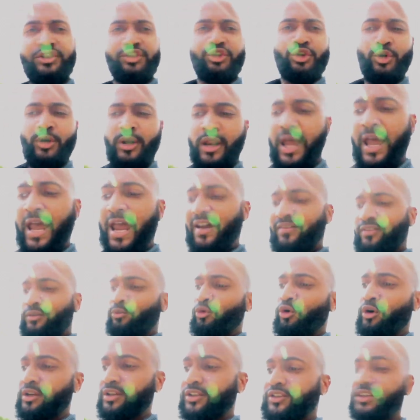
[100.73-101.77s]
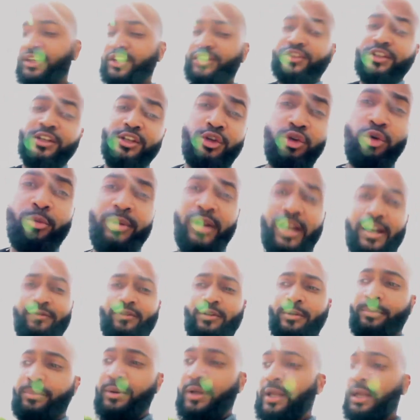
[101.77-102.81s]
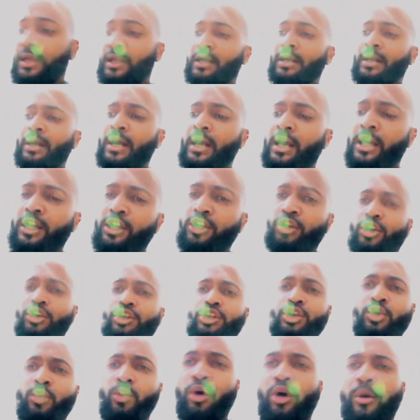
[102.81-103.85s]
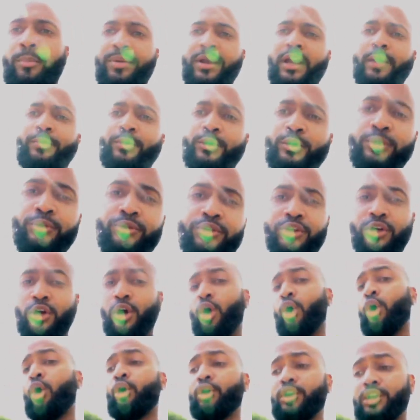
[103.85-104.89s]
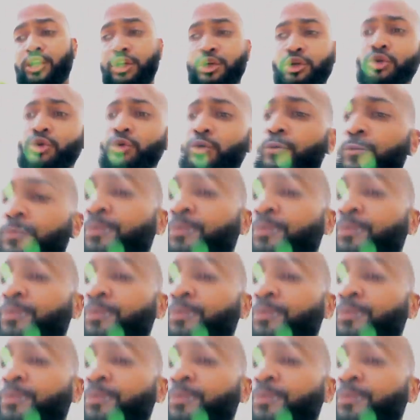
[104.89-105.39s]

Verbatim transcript: you're gonna have, the more consistent you'll be able to be. You know, you want people to call you